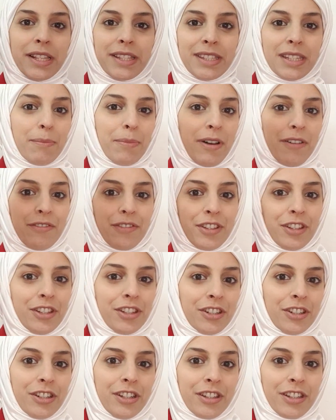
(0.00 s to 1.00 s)
It's above
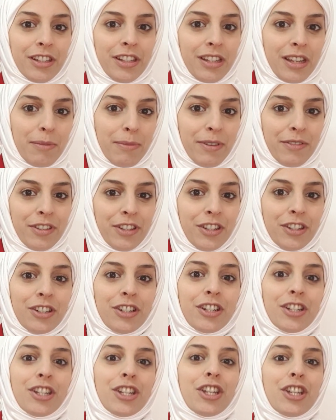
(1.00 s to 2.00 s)
here, in the link above
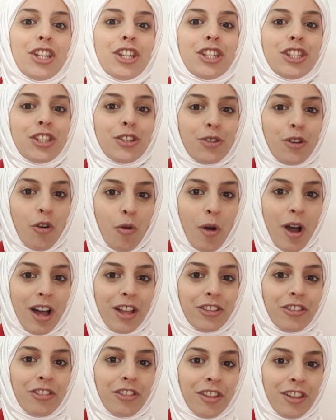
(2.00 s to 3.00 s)
here. So go
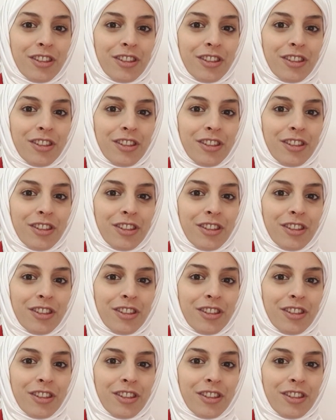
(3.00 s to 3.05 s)
watch